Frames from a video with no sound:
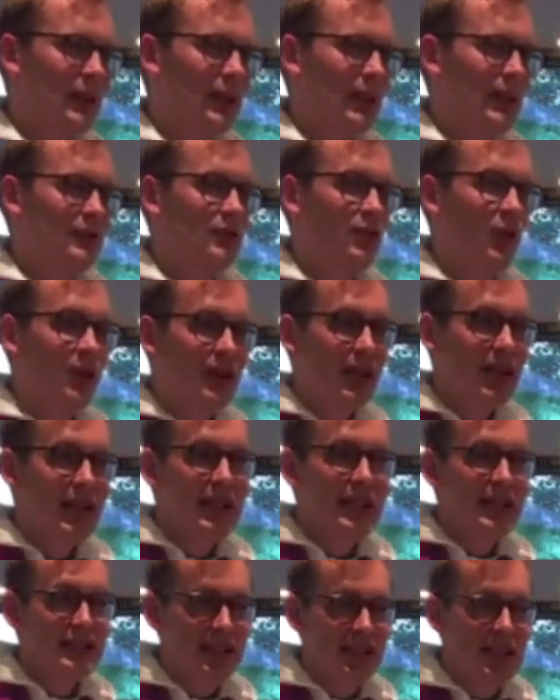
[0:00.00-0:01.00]
It's not
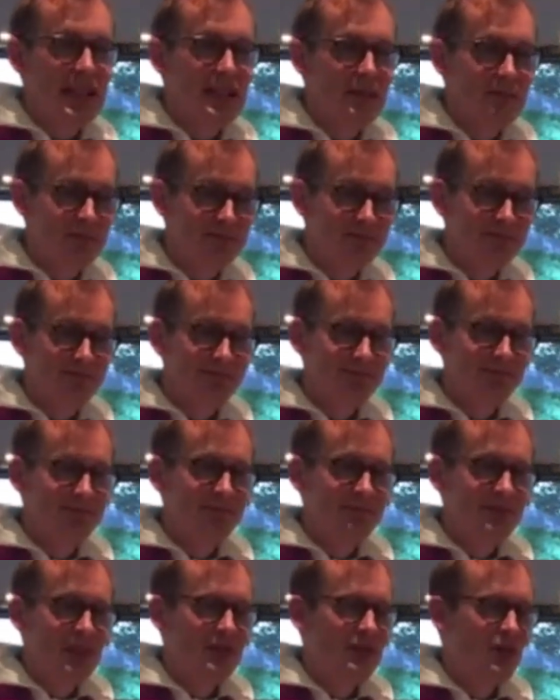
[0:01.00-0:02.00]
easy.
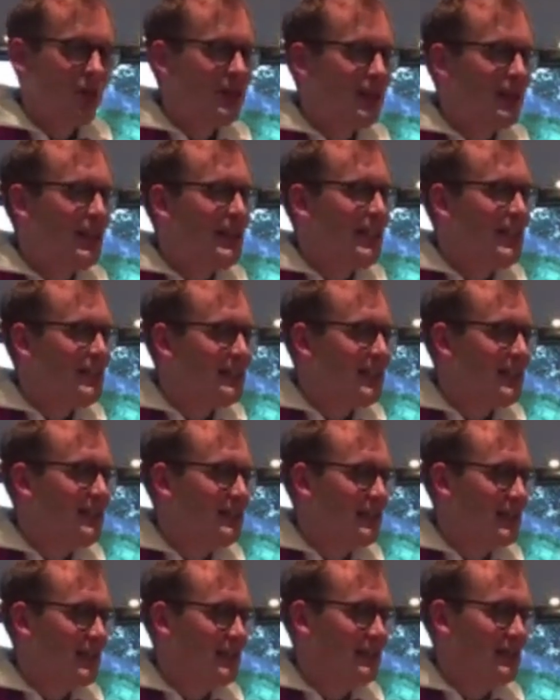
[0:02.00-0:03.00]
It's not an easy
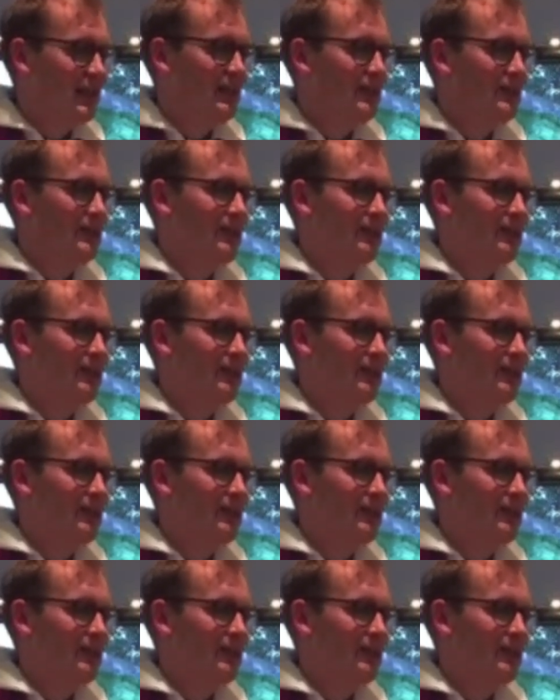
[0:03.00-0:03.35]
season.